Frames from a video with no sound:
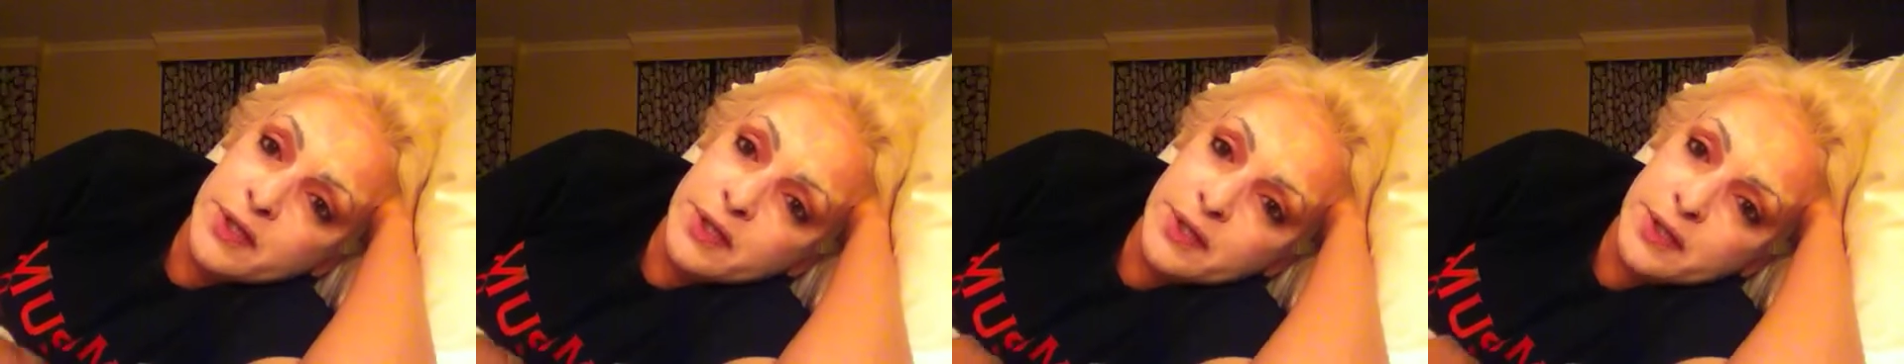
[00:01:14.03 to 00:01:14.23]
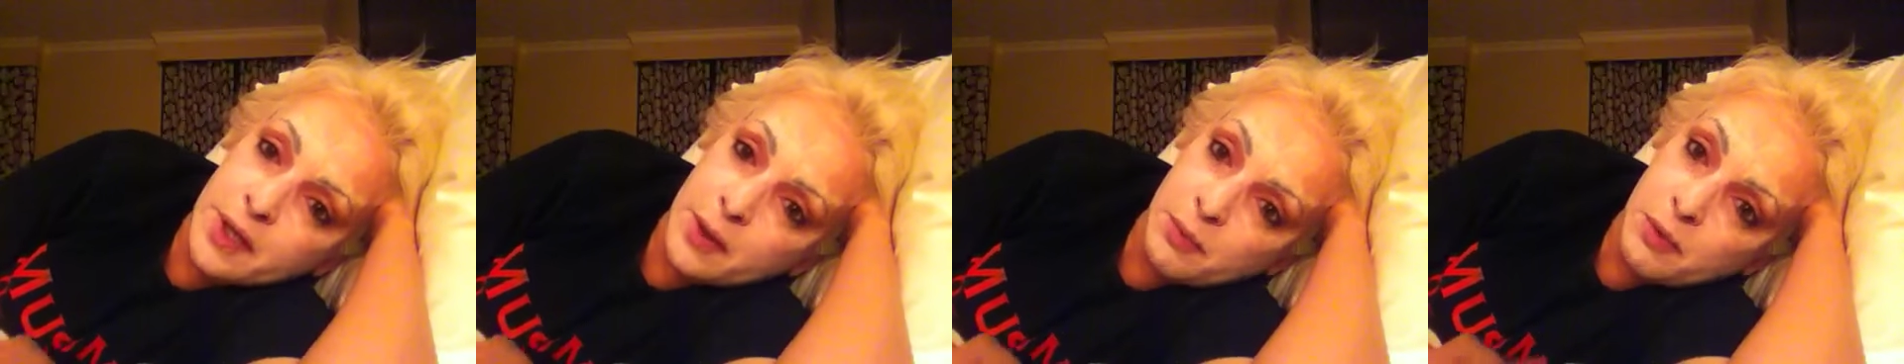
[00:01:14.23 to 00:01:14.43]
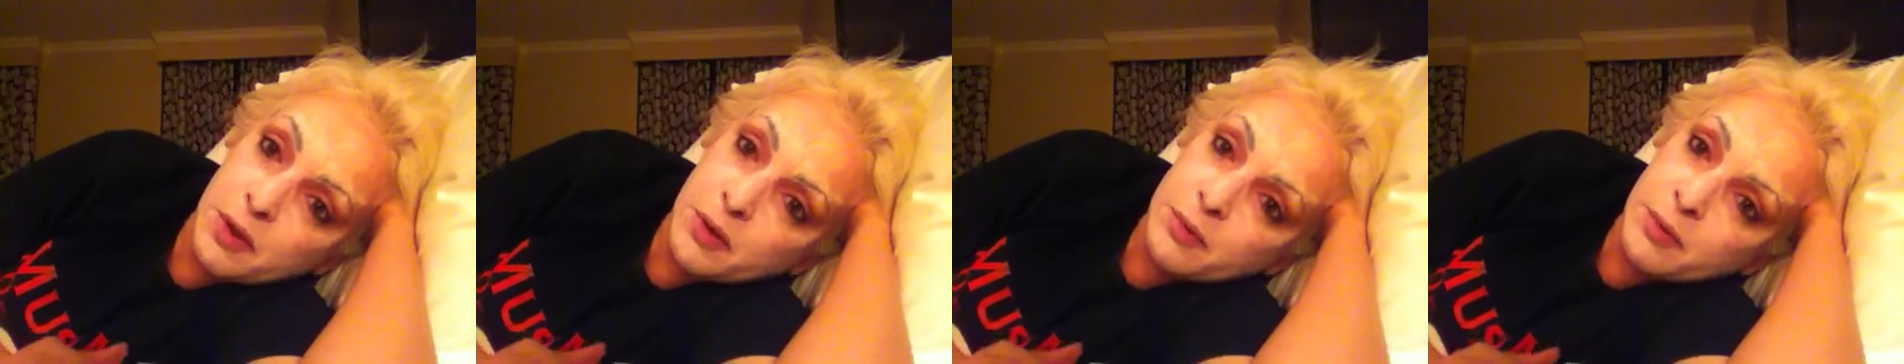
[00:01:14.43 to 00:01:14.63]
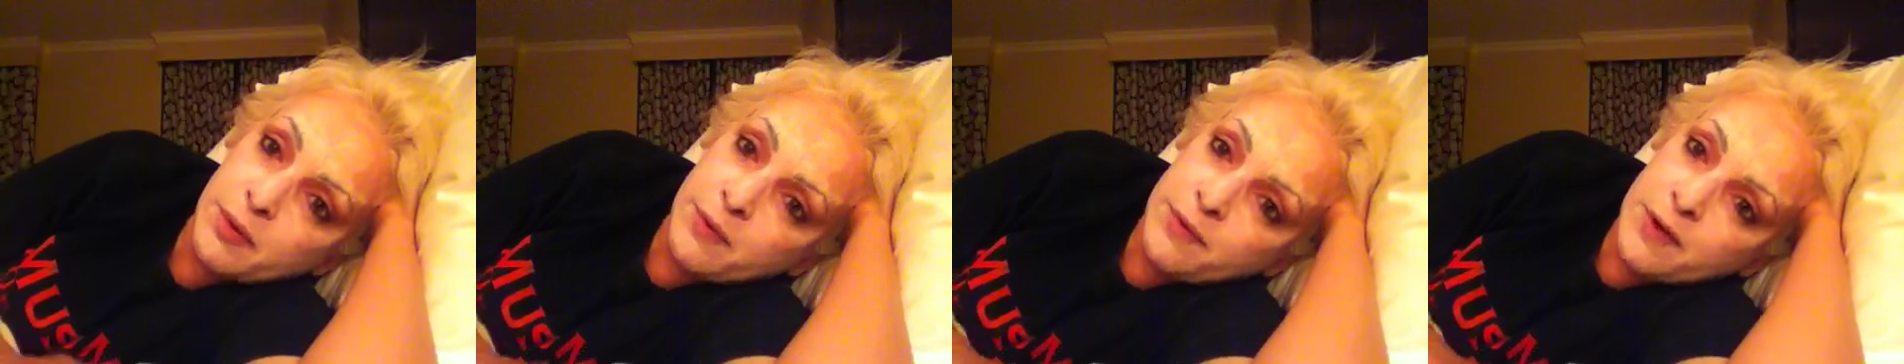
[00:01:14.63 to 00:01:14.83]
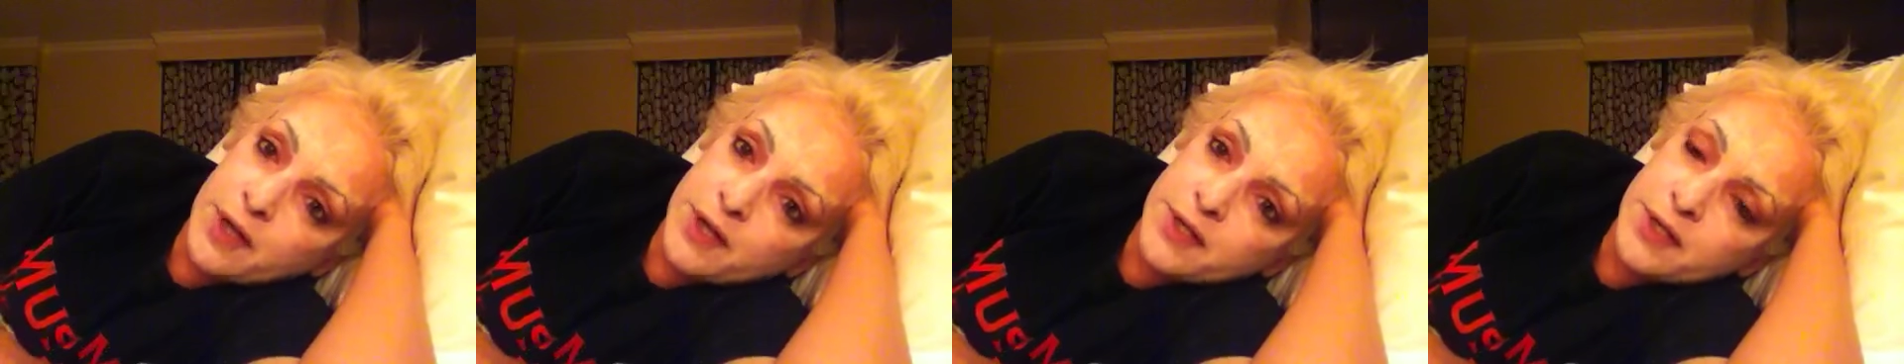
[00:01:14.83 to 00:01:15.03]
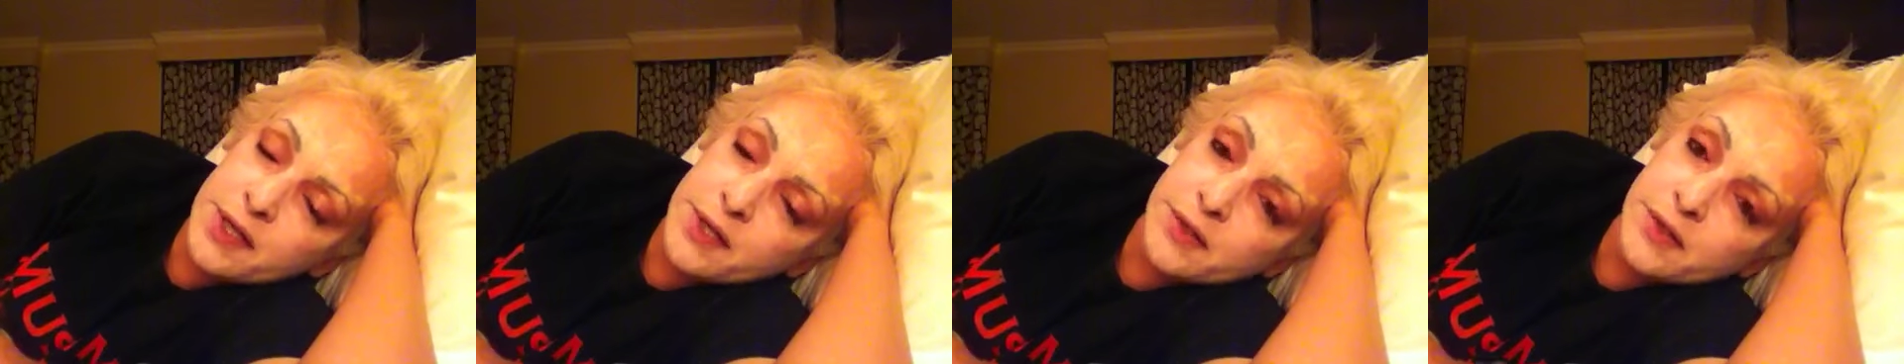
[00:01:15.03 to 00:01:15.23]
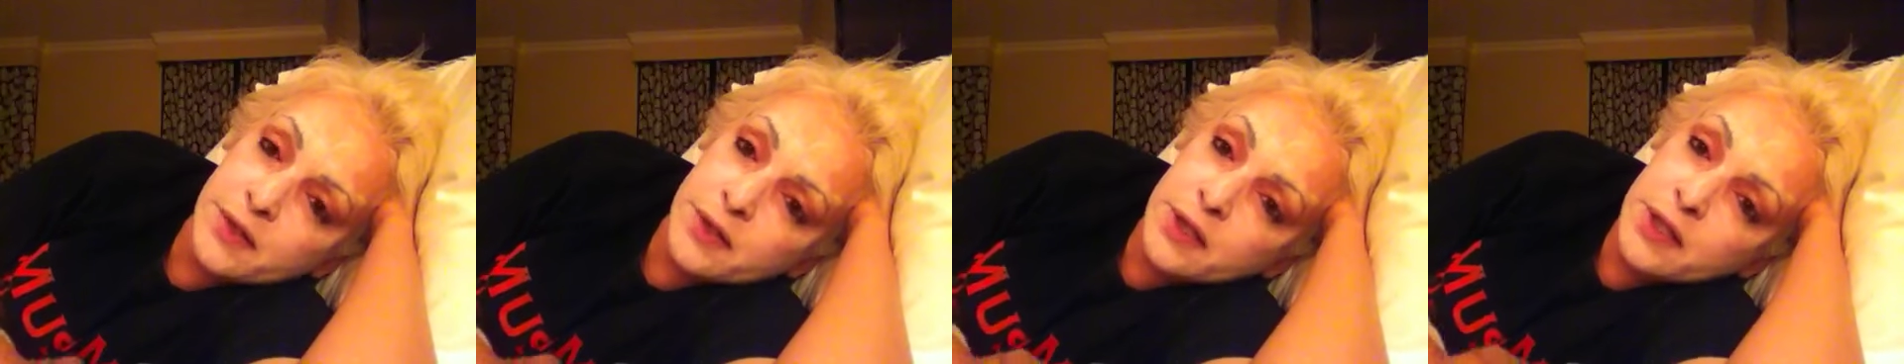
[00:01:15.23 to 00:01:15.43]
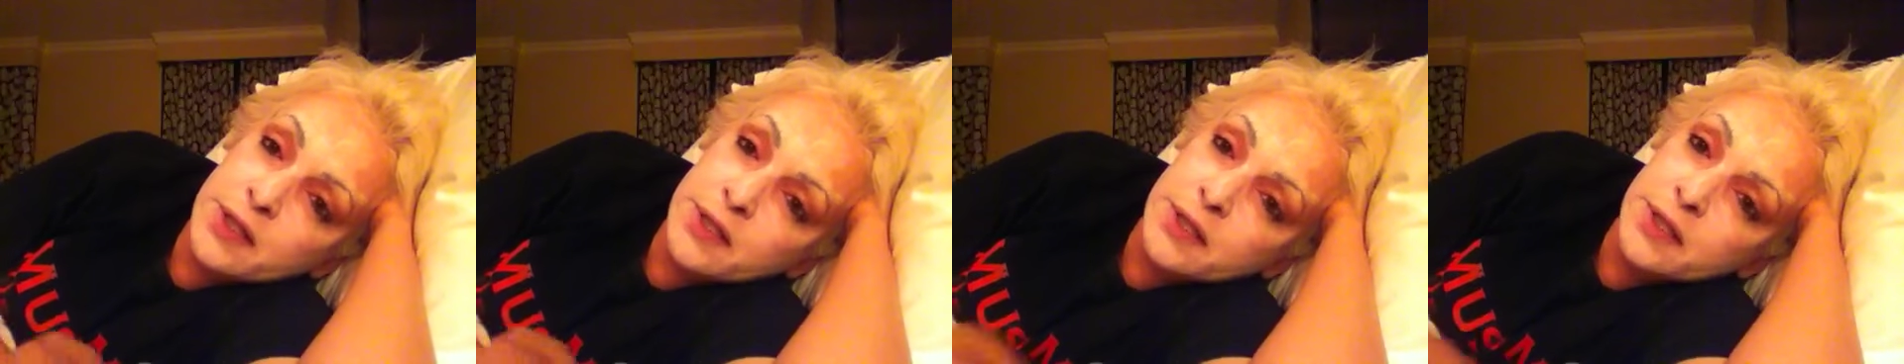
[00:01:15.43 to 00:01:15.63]
suburb of Los
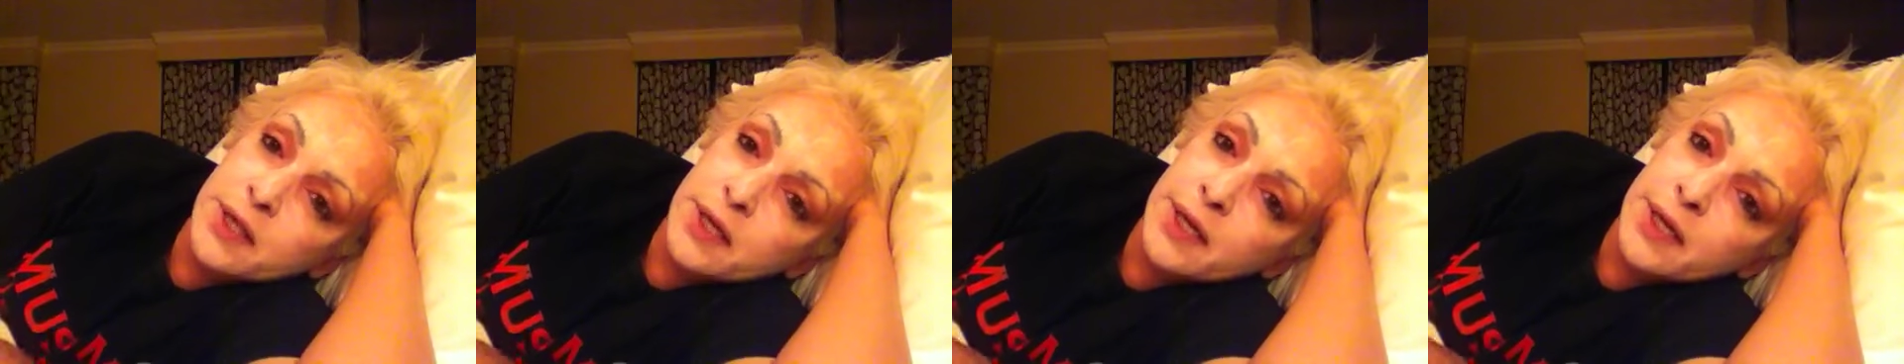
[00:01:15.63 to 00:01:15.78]
Angeles.